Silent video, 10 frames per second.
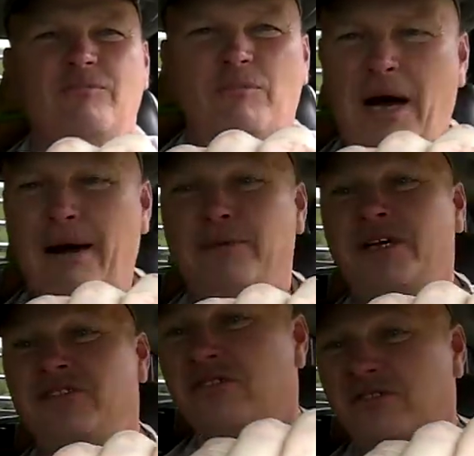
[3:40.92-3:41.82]

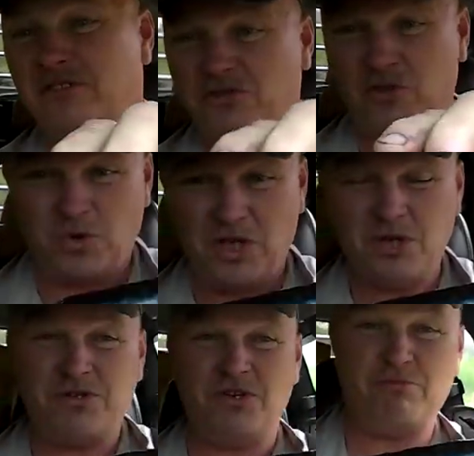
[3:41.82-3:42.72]
Bobby's doing a
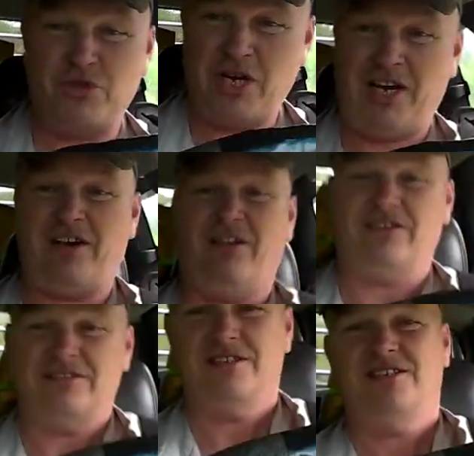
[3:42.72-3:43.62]
YouTube channel.
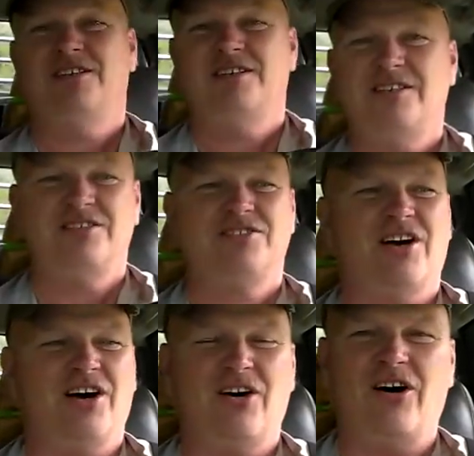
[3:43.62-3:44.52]
So
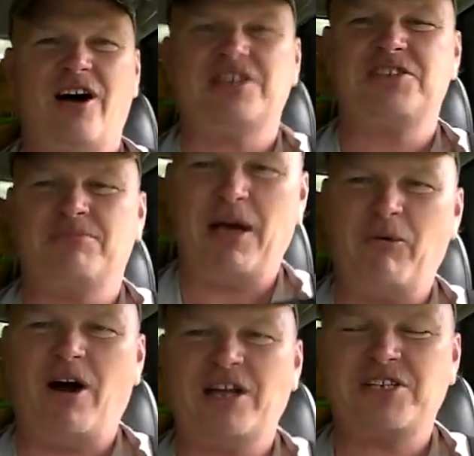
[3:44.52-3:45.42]
awesome. I
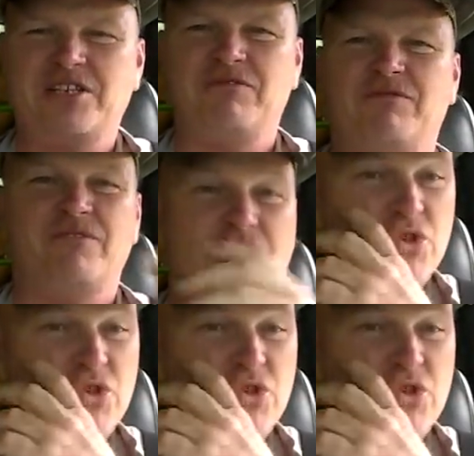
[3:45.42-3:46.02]
watched the